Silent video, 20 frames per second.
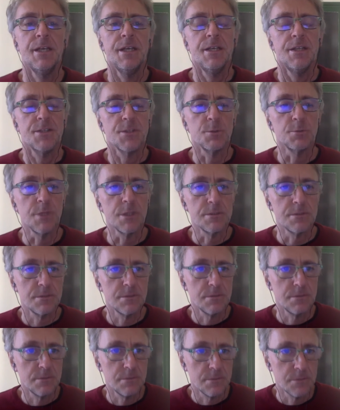So, the
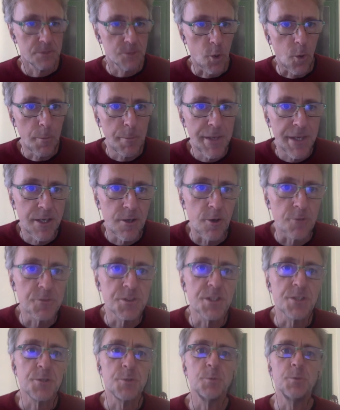topic of
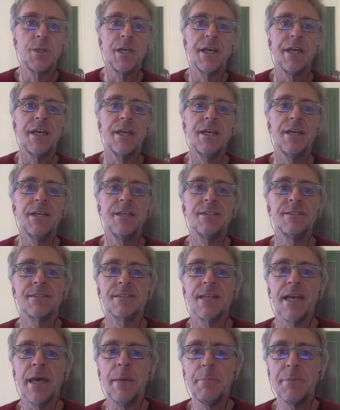the today's
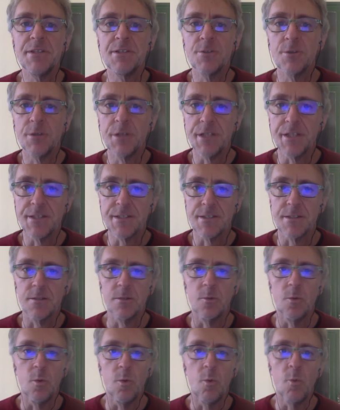episode is
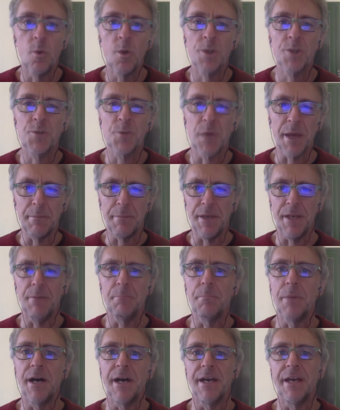what do I
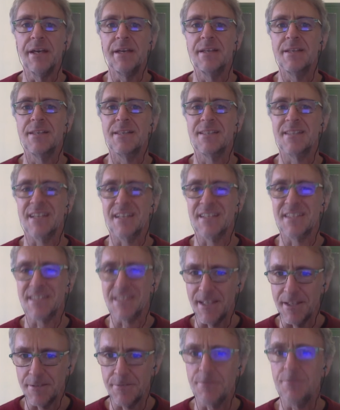mean by
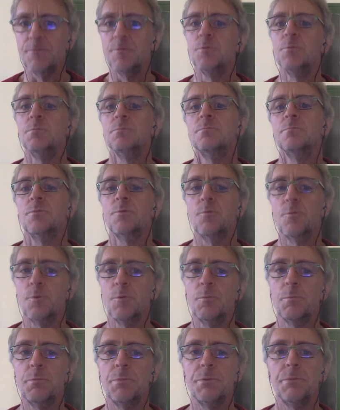successful
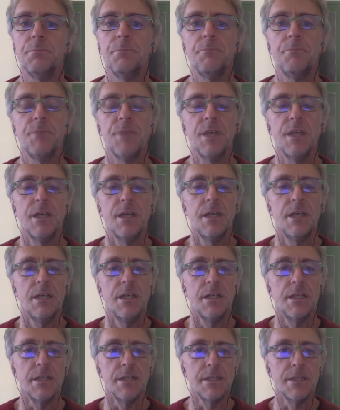group?
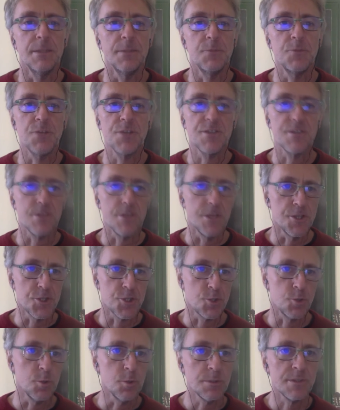Just a
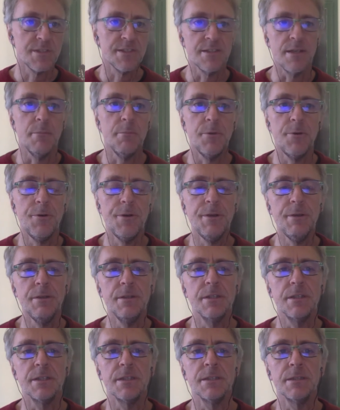short summary.
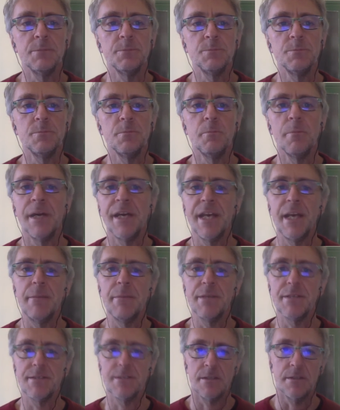My name
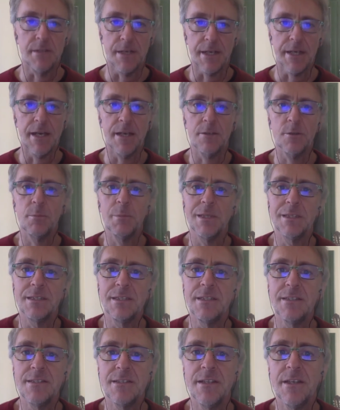is Riccardo
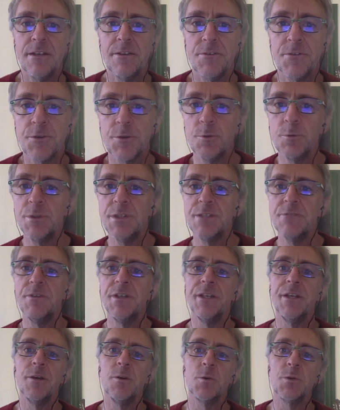Battisti, and through these
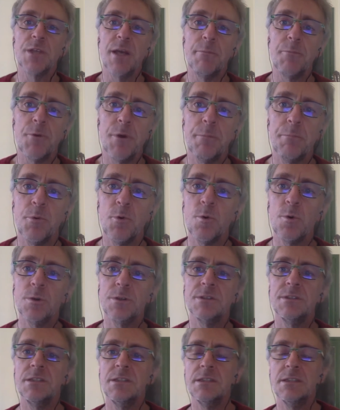videos, I'm
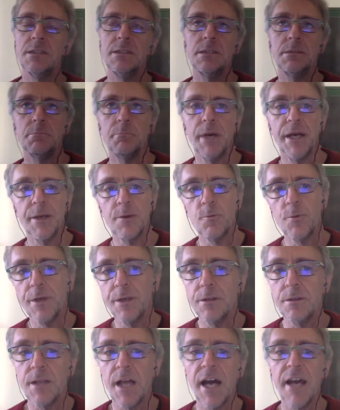reporting my
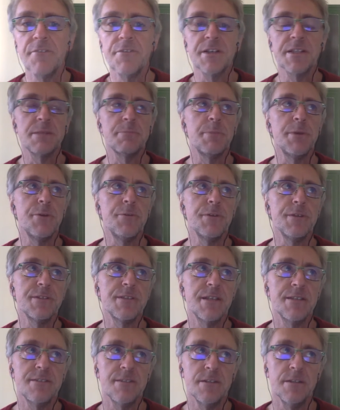real life
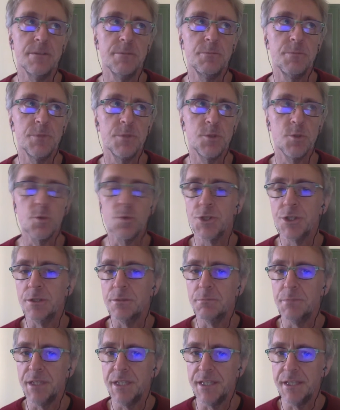experience as a social
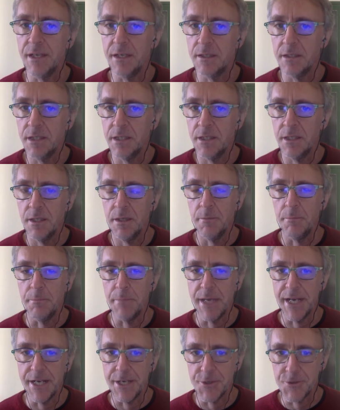media
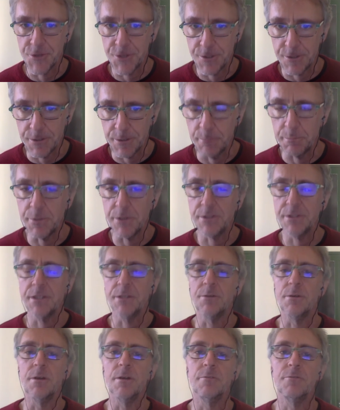manager, in
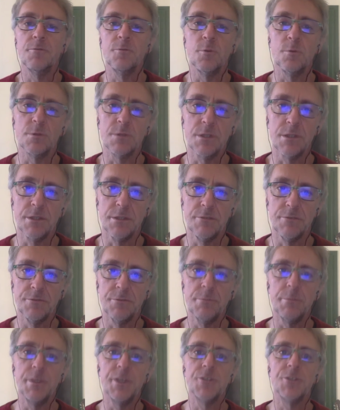particular for the
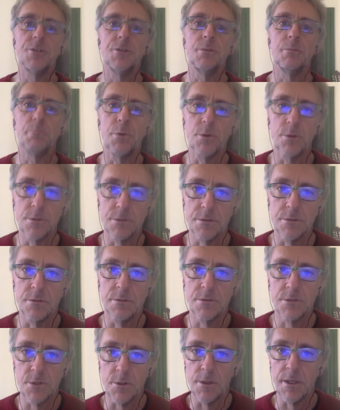information
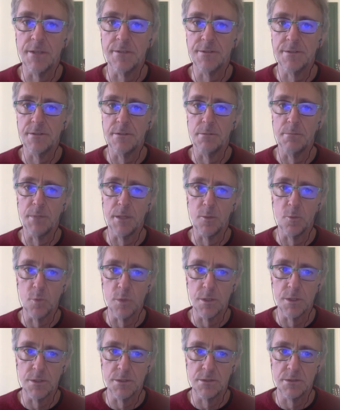portal
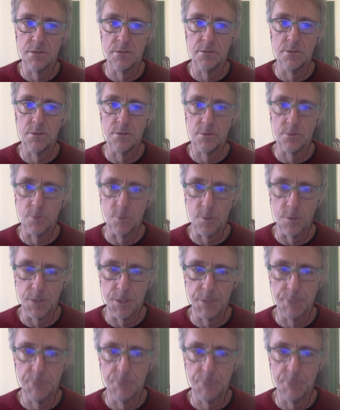solarthermalworld.org.